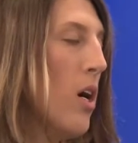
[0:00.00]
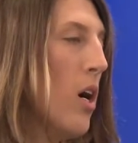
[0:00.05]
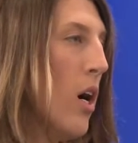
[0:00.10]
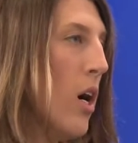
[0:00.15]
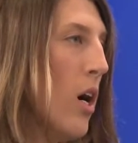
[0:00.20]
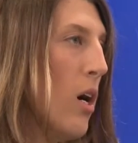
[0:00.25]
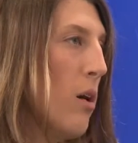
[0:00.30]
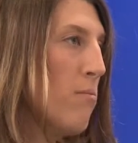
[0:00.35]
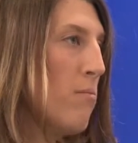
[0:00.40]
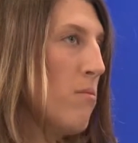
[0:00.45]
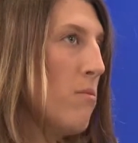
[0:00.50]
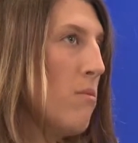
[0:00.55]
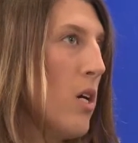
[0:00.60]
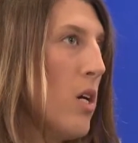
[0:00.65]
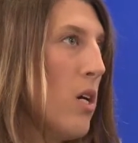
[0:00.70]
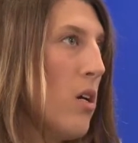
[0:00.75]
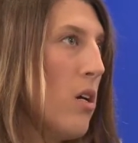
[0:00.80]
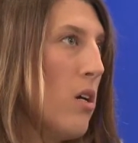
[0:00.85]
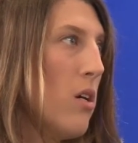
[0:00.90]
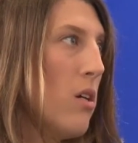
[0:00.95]
Um,
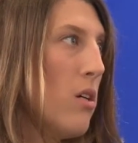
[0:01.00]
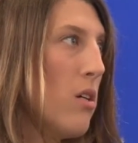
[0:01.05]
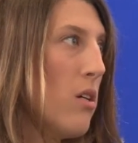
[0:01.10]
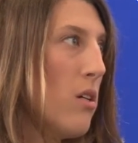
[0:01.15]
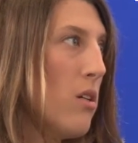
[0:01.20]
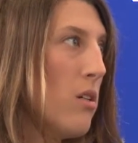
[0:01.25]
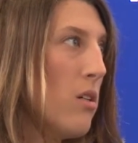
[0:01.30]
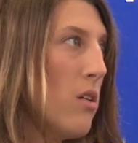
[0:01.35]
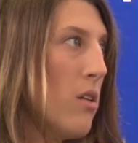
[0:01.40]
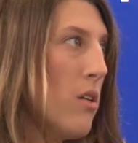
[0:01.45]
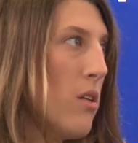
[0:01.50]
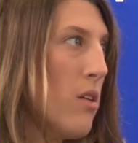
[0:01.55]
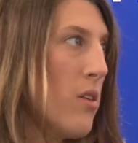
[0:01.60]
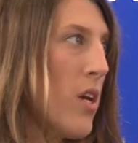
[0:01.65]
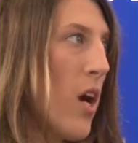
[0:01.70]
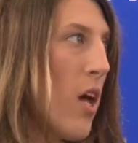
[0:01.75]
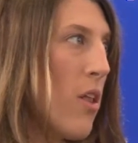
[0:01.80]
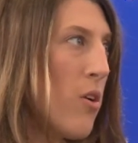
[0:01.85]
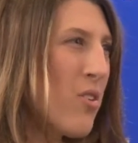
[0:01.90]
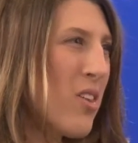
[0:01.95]

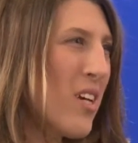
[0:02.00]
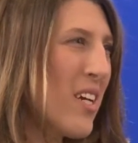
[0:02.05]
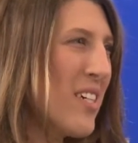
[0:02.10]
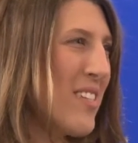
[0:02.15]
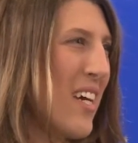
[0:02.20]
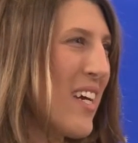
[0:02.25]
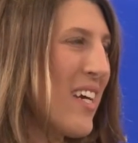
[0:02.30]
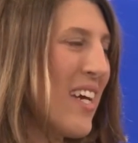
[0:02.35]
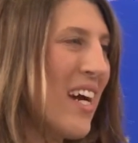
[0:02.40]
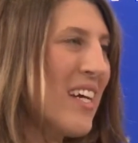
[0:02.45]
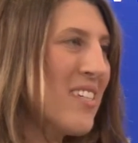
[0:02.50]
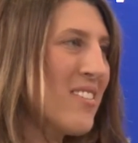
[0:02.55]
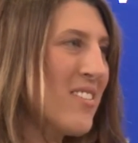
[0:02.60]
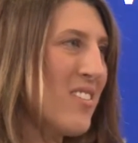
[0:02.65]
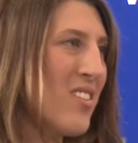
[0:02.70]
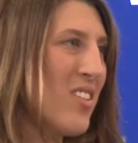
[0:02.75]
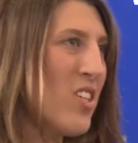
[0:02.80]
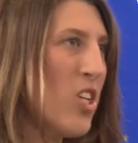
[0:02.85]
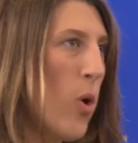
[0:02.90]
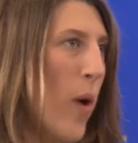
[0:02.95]
the other thing is, I
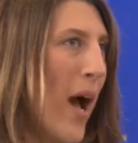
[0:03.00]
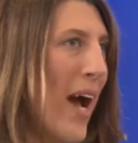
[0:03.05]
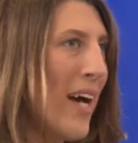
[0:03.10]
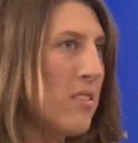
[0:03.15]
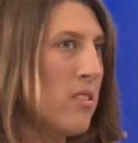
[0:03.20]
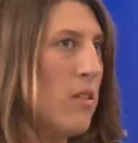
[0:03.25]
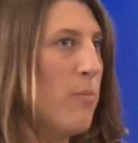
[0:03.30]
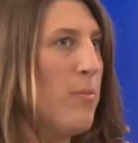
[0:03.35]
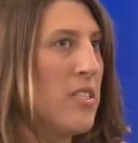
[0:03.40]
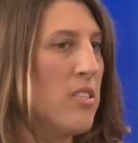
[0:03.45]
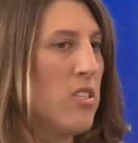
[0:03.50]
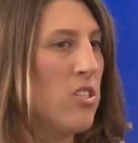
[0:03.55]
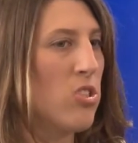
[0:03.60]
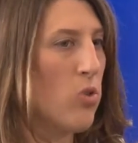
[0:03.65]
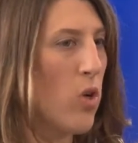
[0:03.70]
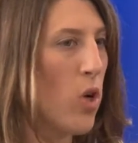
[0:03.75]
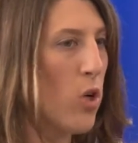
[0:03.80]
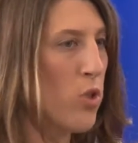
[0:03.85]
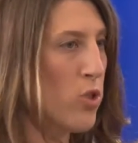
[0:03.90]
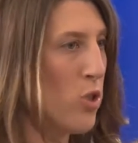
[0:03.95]
guess, you know, as the business
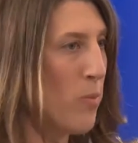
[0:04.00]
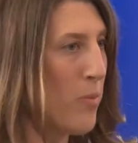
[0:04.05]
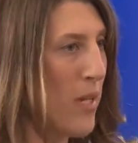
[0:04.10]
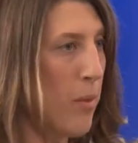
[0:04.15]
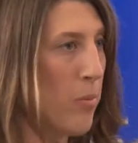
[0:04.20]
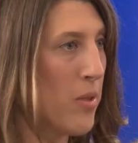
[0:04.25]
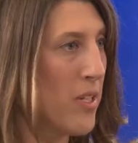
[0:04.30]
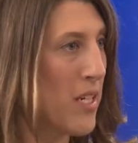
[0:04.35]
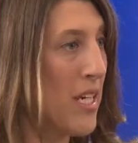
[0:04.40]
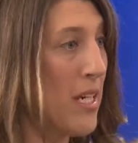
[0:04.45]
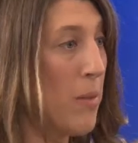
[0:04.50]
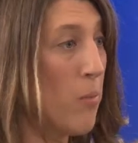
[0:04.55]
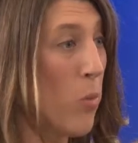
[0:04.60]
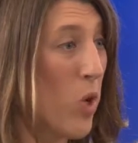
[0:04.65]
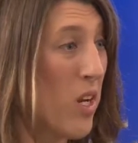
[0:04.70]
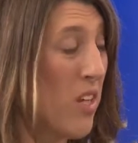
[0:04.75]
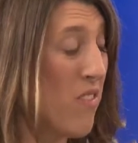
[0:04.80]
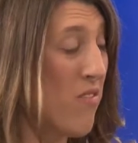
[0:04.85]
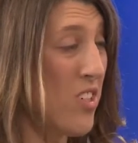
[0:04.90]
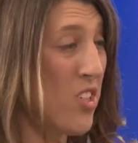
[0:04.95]
grows, you'll be able to keep
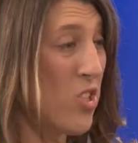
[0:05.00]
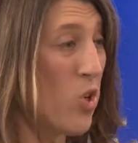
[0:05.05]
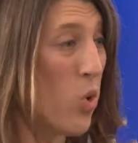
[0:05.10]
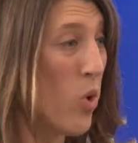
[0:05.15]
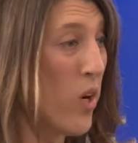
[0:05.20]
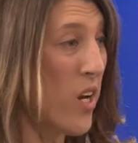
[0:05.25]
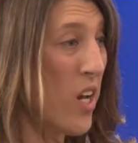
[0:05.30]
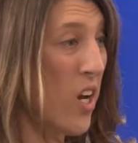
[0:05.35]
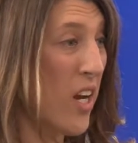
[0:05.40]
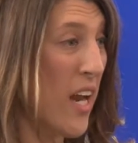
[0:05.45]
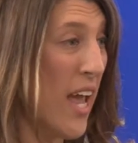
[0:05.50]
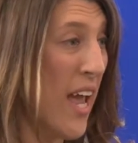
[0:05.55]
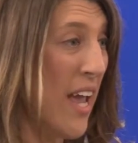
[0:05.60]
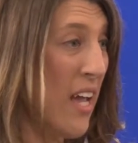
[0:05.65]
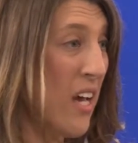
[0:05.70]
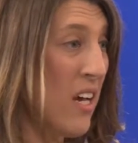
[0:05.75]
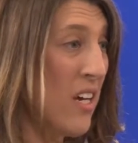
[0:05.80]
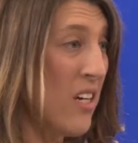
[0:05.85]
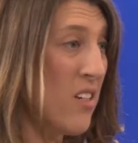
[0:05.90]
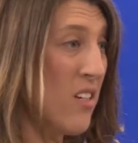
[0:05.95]
more inventory on
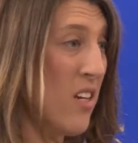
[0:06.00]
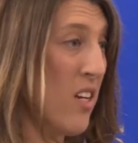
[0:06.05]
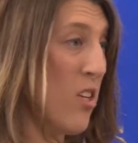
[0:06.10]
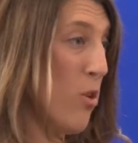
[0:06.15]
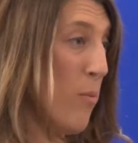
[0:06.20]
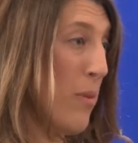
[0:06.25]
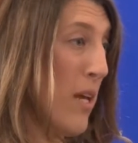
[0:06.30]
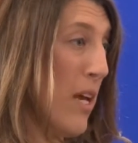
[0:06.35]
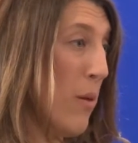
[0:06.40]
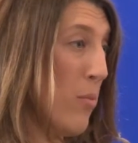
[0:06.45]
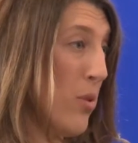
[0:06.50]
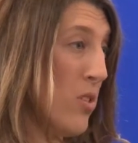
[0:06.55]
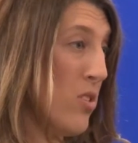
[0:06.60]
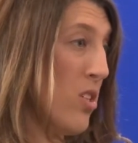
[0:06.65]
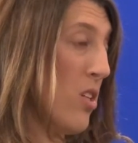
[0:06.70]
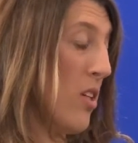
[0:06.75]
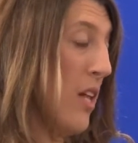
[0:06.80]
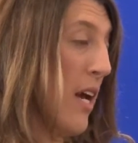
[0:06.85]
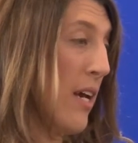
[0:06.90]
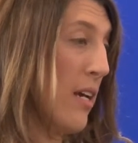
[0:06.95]
hand, and you'll be able
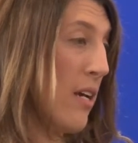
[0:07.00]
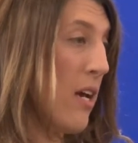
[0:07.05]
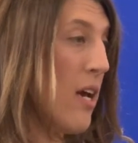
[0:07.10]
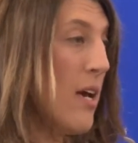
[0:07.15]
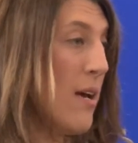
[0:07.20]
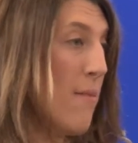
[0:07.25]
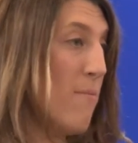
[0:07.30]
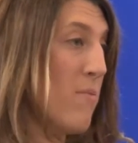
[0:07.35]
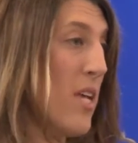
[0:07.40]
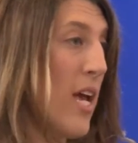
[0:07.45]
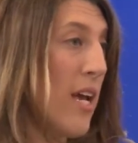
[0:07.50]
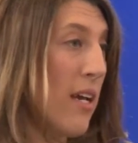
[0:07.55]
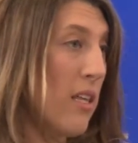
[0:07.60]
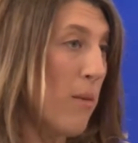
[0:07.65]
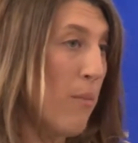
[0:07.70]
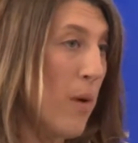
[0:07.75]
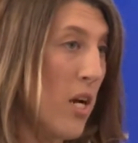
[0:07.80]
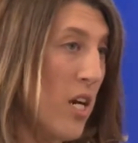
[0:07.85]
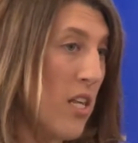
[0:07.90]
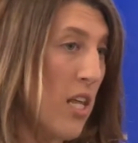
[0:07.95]
to like take
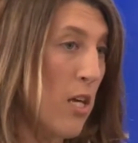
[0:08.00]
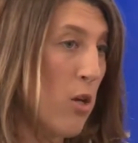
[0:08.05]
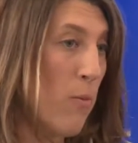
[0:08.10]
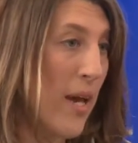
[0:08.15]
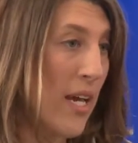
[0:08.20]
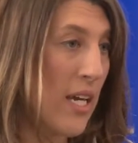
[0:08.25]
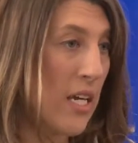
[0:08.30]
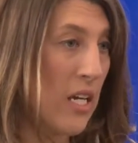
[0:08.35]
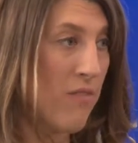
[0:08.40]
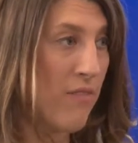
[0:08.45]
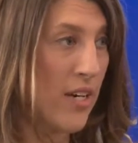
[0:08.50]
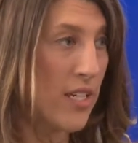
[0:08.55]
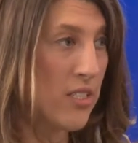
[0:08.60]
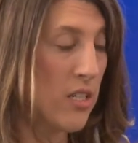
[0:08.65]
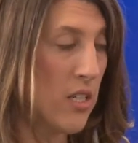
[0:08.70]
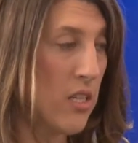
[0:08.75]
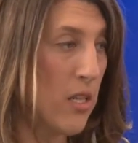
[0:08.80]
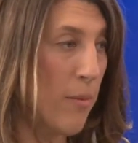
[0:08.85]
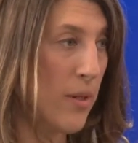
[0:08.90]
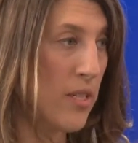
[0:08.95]
the money that you make and
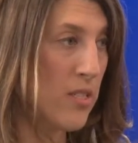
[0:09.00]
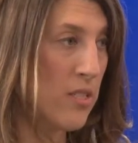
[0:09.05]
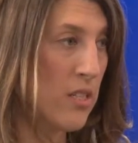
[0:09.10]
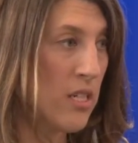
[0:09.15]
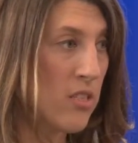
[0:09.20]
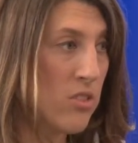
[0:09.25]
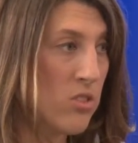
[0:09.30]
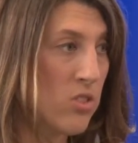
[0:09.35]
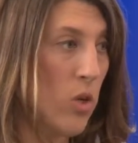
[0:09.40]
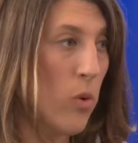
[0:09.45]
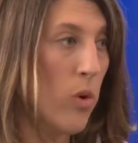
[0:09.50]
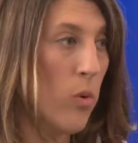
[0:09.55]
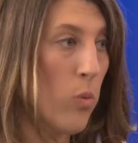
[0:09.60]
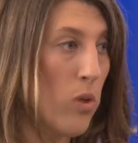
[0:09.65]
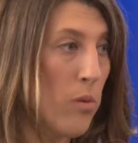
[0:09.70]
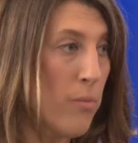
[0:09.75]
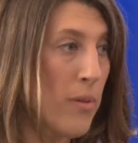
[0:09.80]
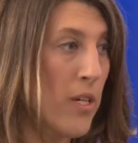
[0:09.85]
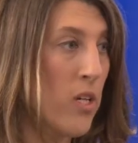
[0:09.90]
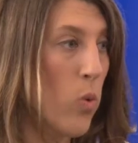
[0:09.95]
invest it in the business. So it
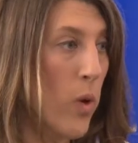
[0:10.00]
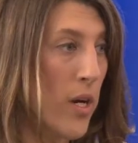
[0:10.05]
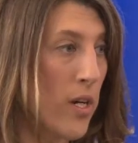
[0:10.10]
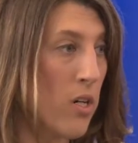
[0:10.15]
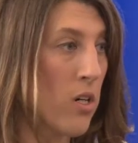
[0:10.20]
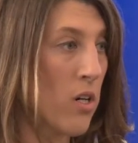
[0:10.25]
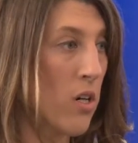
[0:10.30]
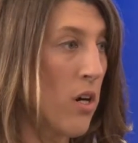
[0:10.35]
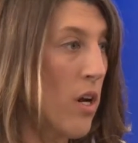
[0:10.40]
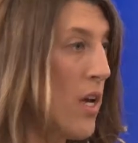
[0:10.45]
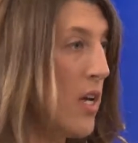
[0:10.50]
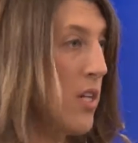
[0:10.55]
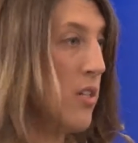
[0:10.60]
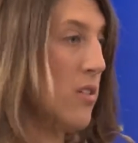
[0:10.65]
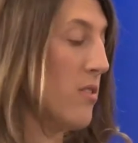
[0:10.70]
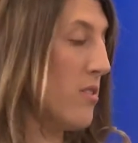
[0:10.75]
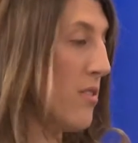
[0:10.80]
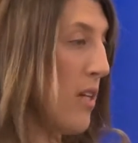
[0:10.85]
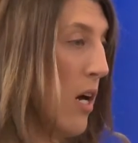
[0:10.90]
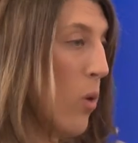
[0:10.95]
will be quicker
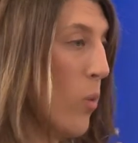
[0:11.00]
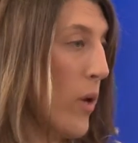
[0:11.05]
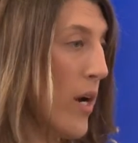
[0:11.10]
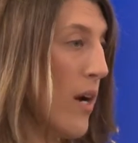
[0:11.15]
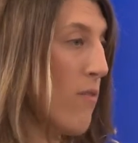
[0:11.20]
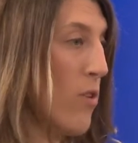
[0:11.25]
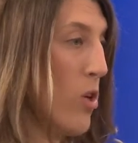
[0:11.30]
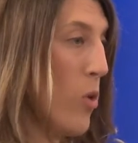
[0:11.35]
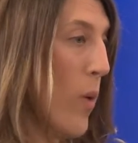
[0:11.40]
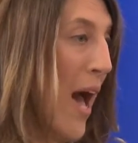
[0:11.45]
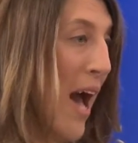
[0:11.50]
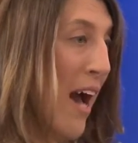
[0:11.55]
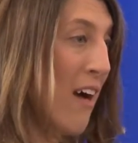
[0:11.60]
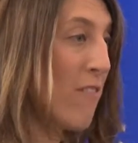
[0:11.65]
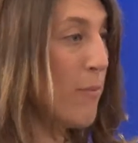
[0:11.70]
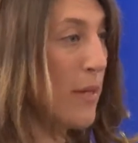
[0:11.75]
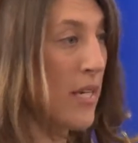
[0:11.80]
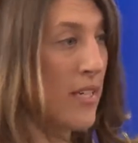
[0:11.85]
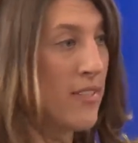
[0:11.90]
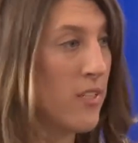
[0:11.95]
to sell whatever you
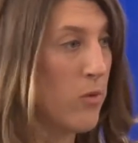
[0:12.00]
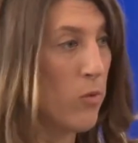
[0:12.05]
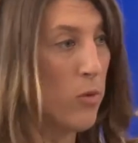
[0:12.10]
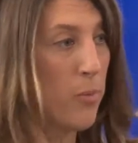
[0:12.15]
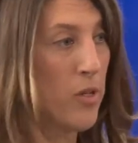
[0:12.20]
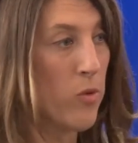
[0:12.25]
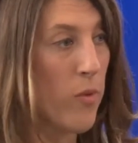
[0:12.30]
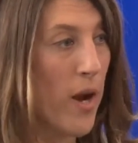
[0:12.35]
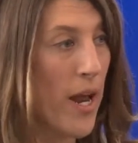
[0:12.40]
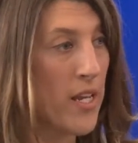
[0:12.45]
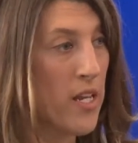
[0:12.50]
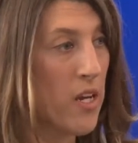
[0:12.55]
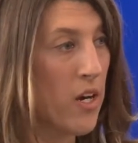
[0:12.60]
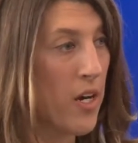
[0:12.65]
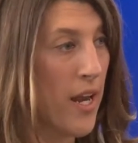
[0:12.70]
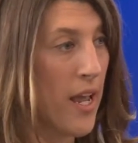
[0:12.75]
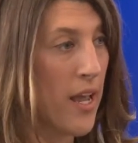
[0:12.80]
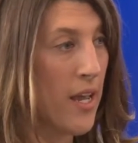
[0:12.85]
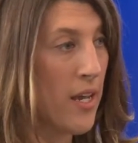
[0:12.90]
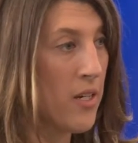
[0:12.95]
have because it will be ready
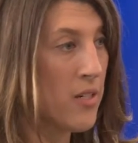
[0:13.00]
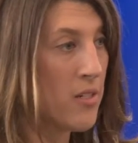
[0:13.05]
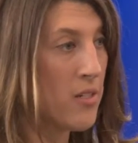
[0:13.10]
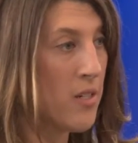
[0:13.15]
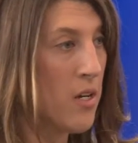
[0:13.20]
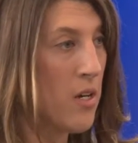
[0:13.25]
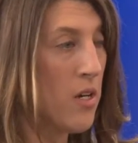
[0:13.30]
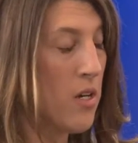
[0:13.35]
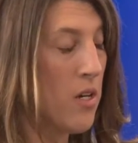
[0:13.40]
on hand.